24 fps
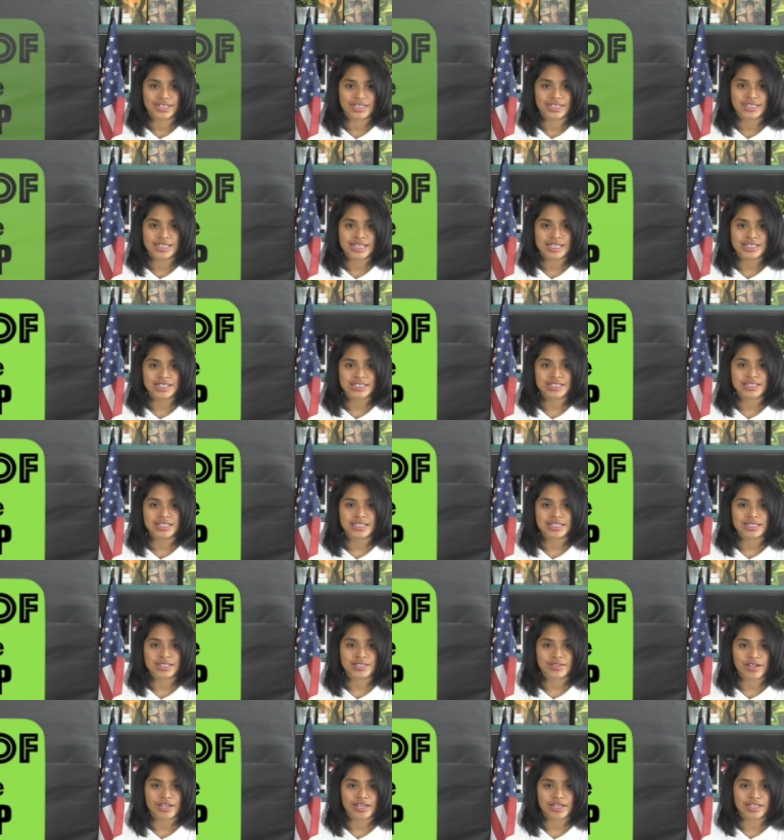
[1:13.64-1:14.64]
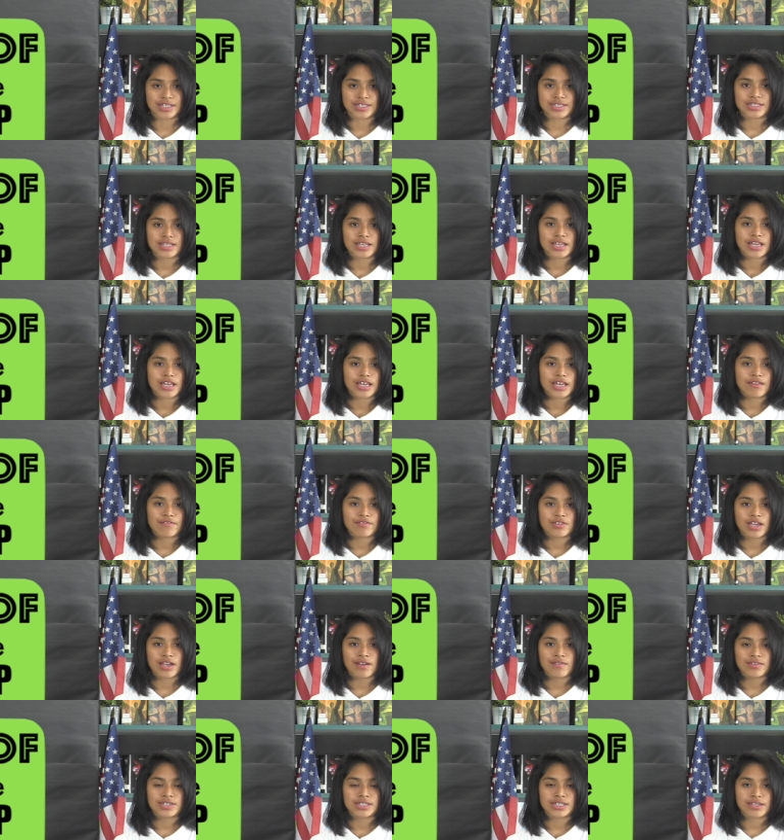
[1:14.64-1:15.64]
Attention 6th graders, if
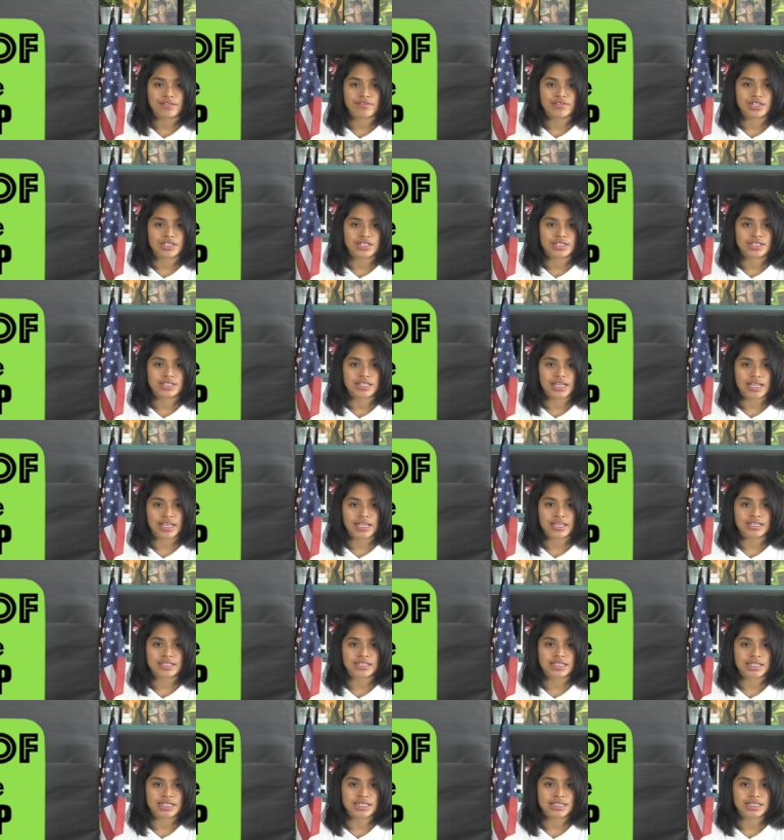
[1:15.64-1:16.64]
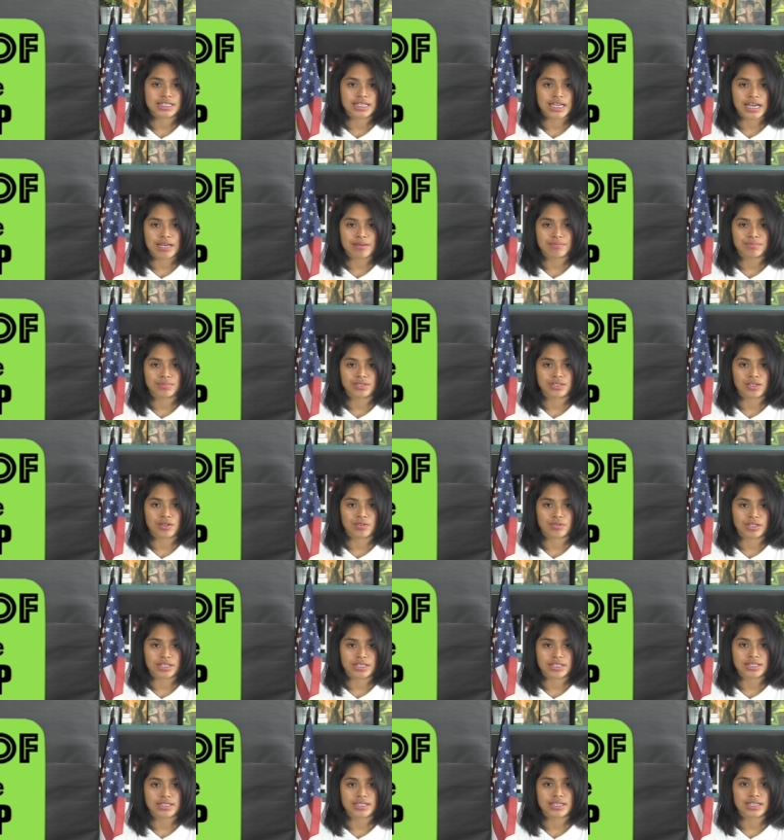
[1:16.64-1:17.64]
you have received your second TDAP
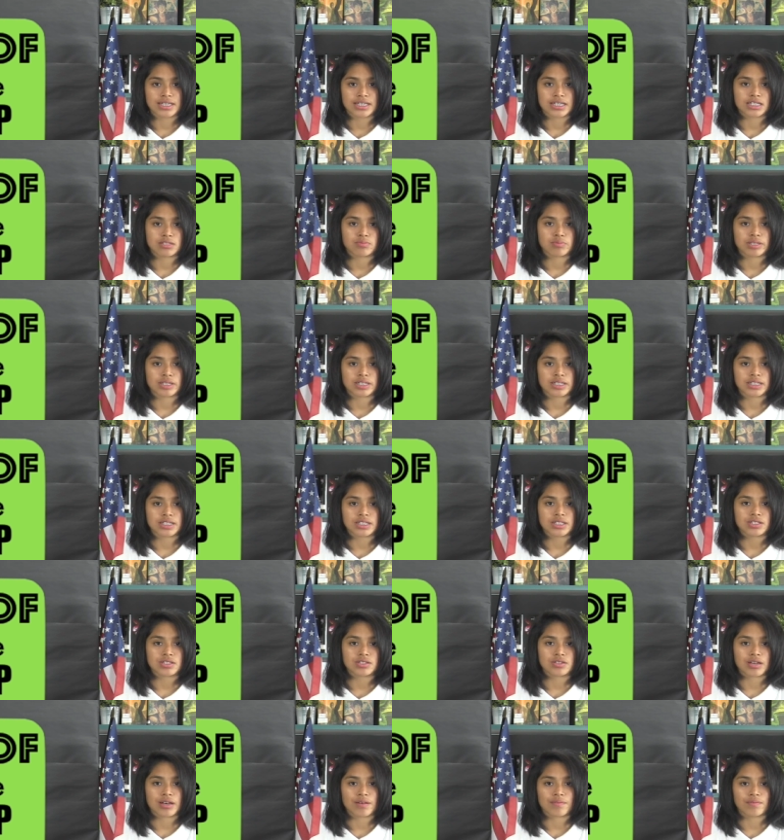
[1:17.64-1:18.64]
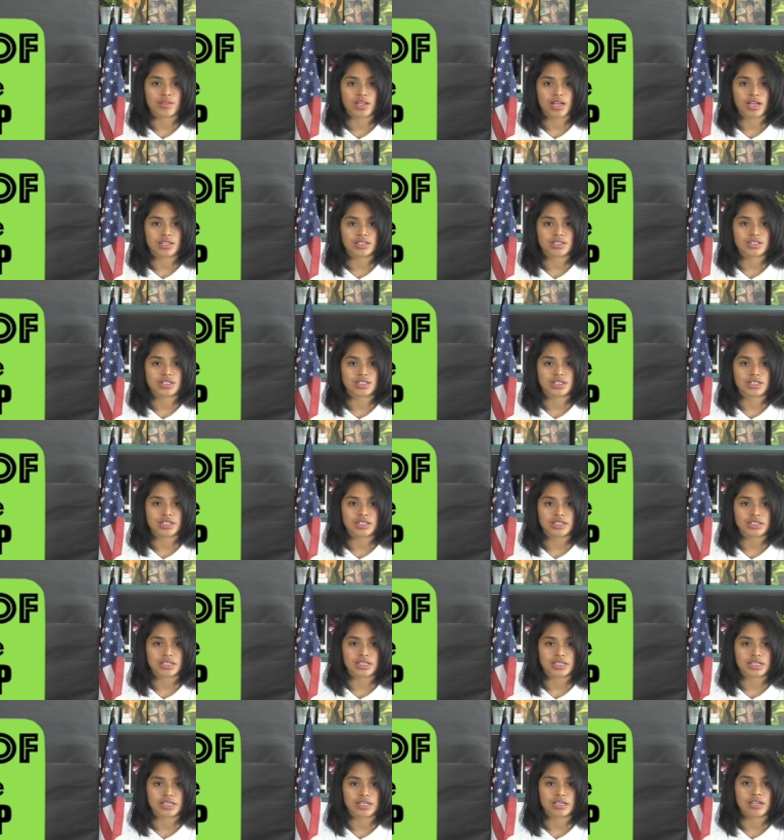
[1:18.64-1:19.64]
notice, it is because you have not
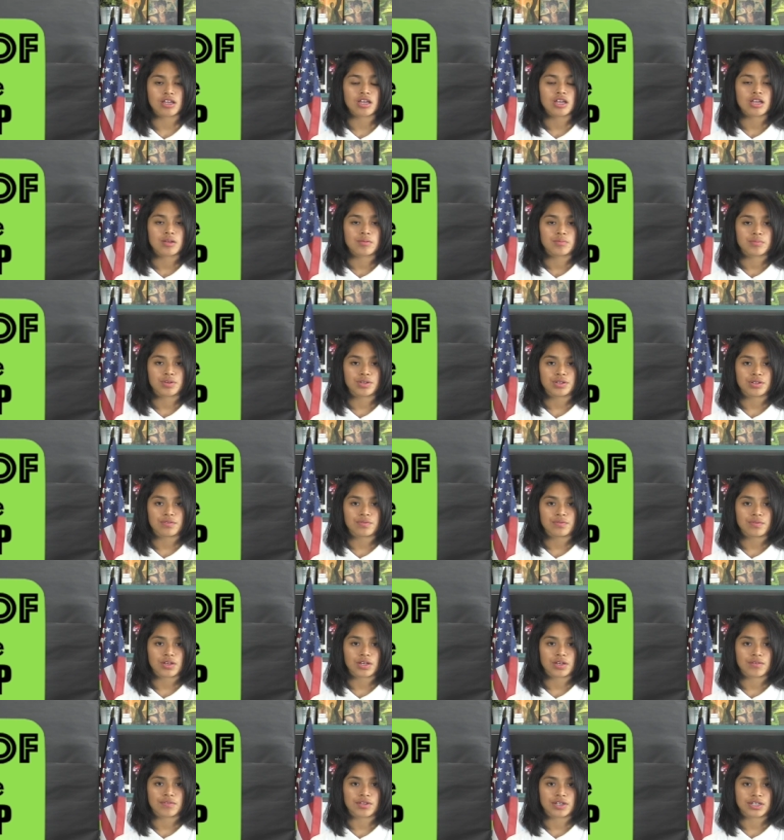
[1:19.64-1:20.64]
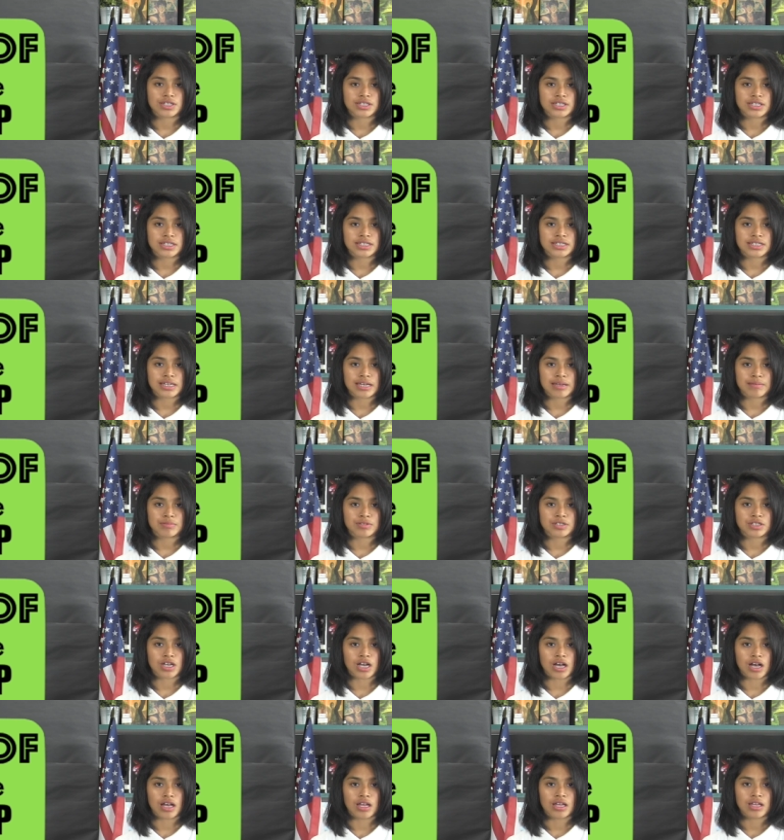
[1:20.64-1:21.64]
turned in proof of your TDAP
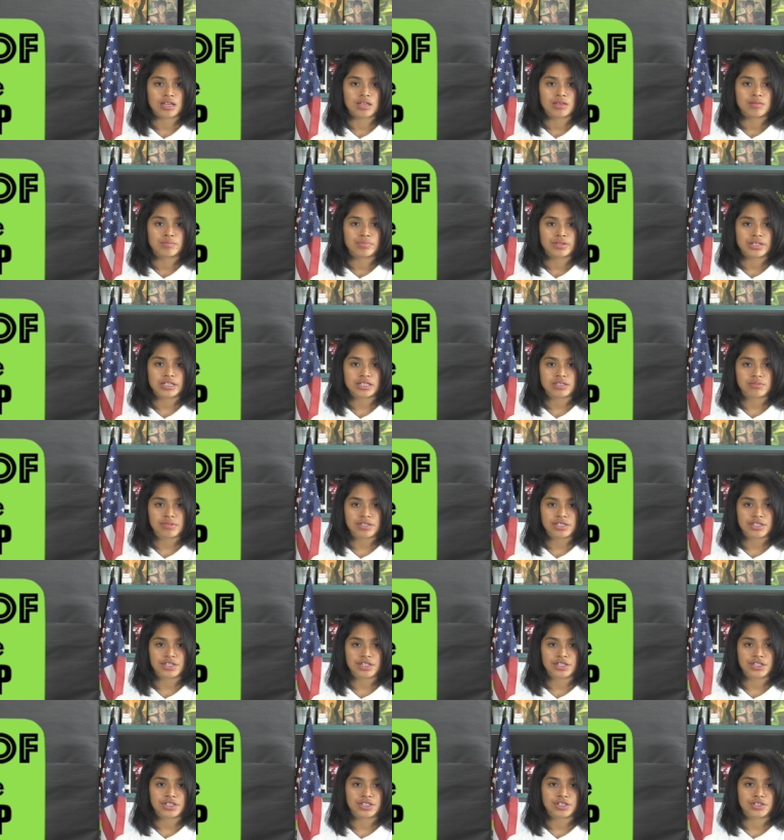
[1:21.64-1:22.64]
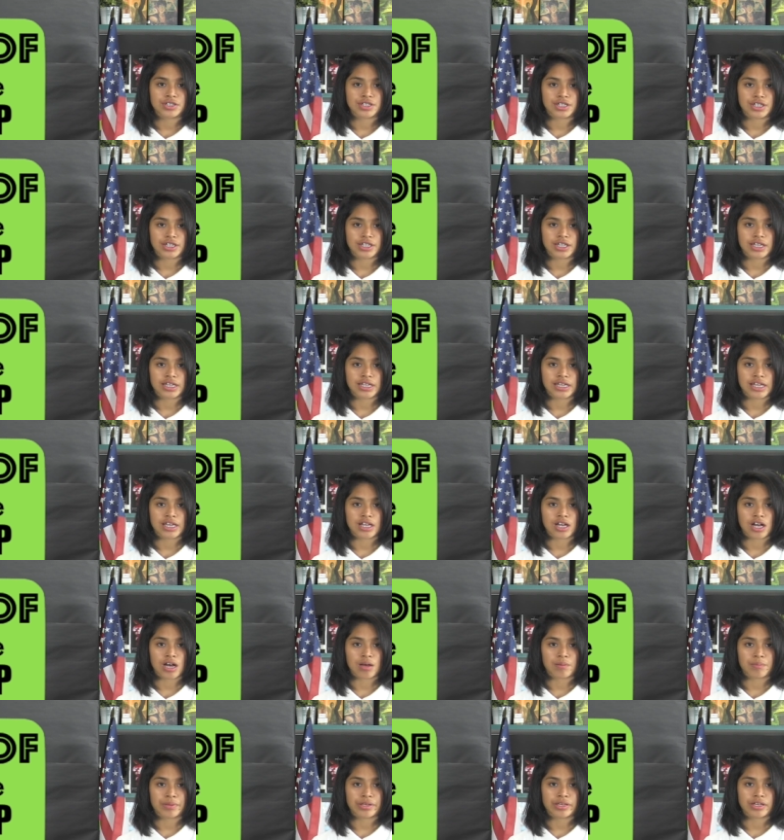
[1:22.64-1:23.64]
shot. Please make sure to turn in a
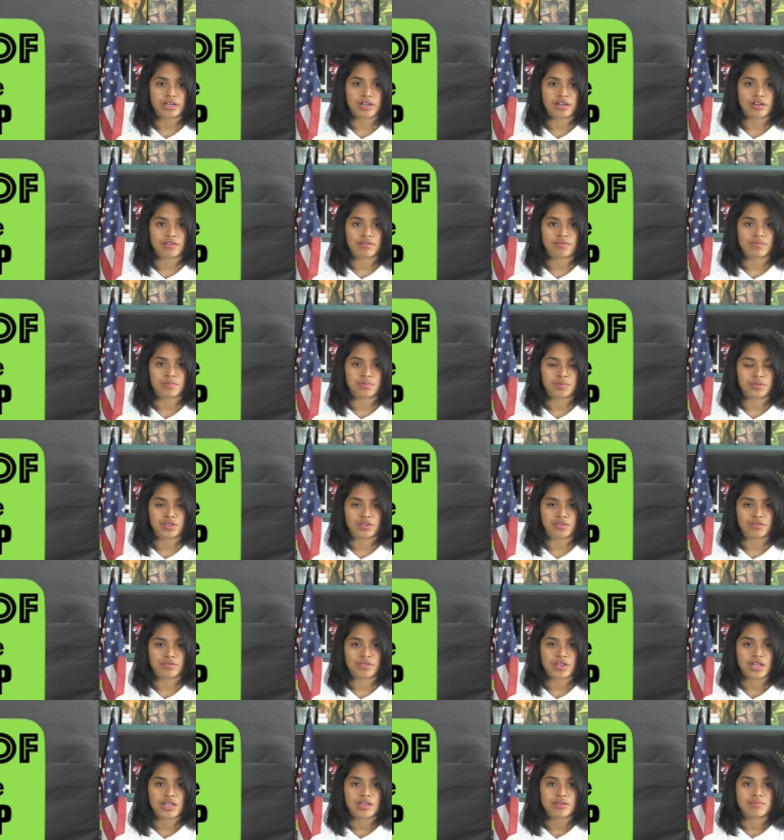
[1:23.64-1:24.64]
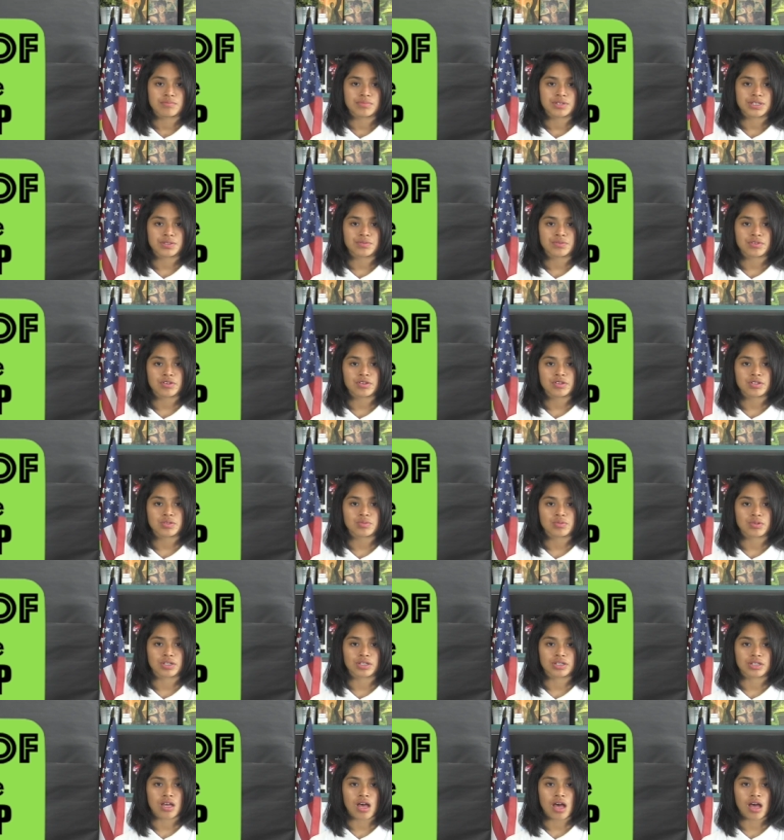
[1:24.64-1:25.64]
copy of proof. Ms. Rios
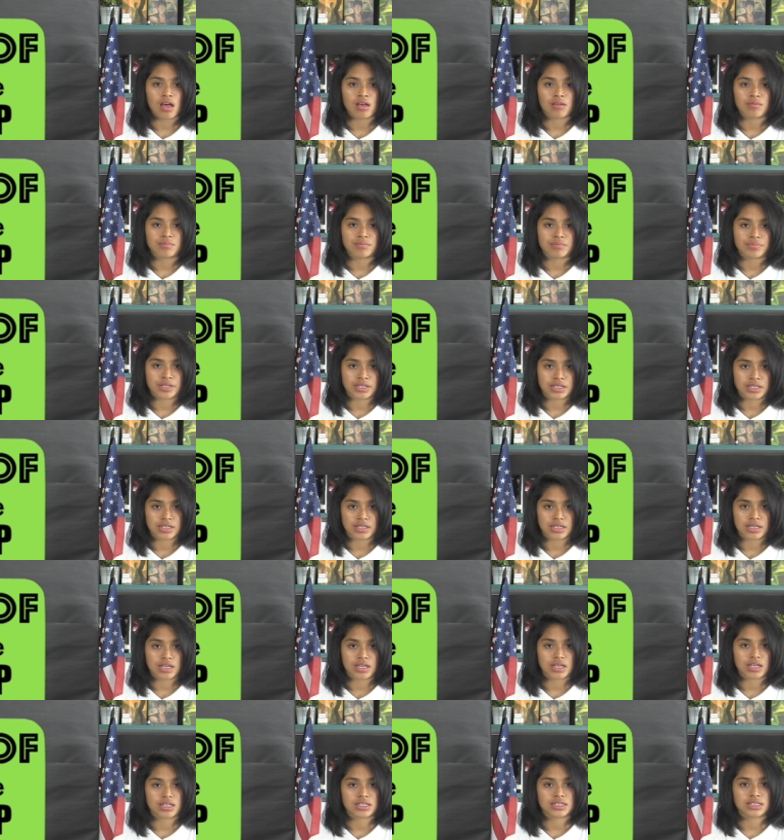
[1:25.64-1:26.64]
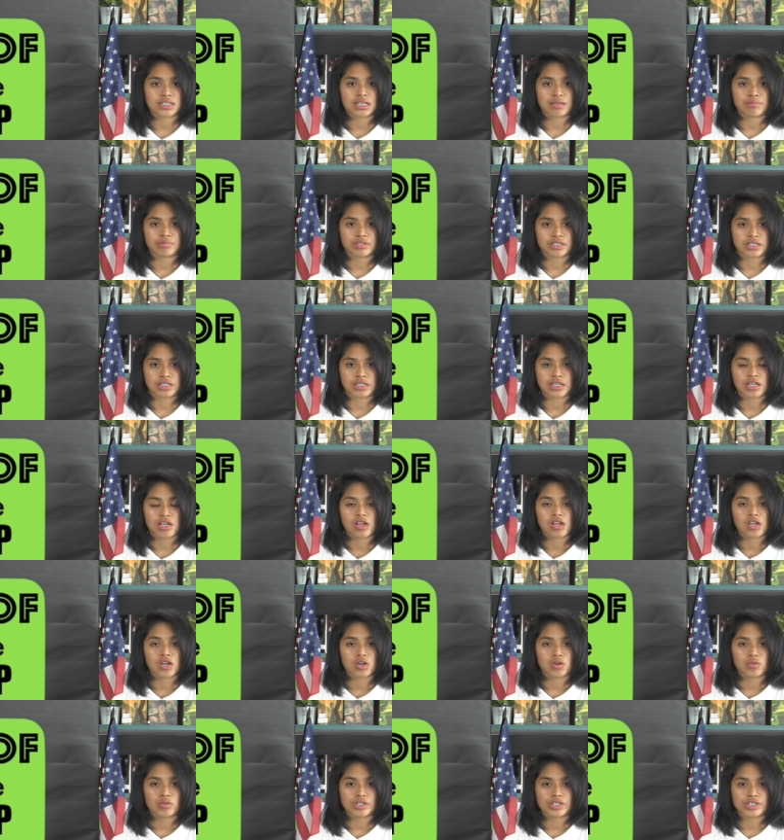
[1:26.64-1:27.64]
will not be accepting
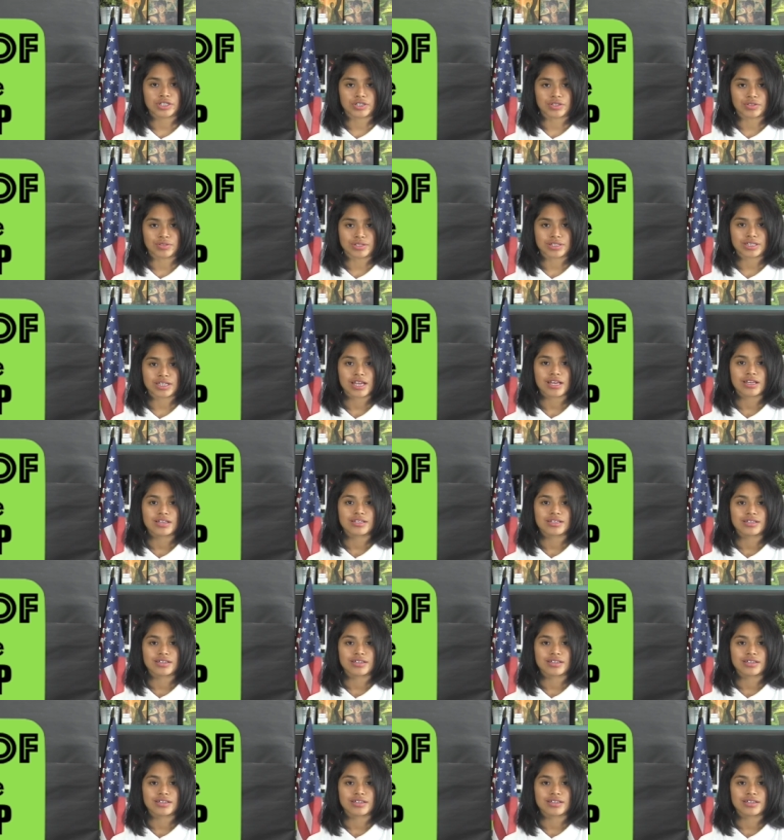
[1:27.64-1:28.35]
originals.